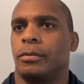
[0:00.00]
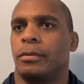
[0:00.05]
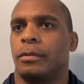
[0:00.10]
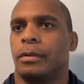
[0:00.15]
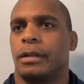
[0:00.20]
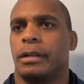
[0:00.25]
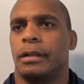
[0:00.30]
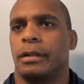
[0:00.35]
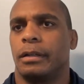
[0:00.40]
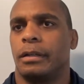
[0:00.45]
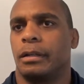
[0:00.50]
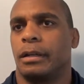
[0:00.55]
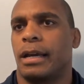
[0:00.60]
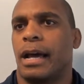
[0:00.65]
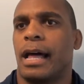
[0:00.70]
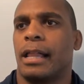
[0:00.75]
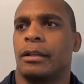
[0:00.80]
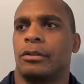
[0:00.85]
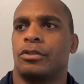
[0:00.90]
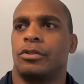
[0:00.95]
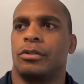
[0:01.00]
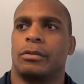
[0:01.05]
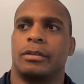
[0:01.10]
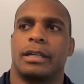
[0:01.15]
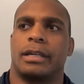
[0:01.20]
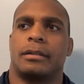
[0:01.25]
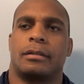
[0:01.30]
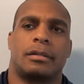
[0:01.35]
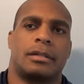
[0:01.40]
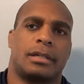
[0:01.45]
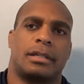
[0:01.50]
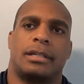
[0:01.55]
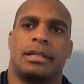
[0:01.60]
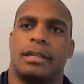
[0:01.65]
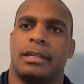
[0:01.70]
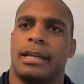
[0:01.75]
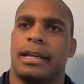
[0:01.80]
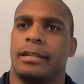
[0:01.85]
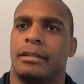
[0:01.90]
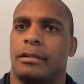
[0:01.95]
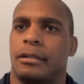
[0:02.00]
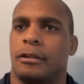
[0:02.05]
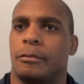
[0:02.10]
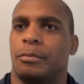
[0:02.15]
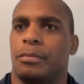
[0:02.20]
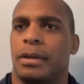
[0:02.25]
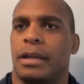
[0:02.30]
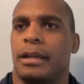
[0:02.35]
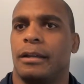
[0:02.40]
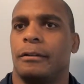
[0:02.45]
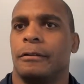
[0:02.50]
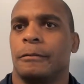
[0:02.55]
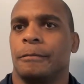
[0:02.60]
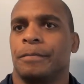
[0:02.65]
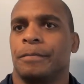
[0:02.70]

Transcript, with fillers: Uh, in college, you only get 16 days to compete.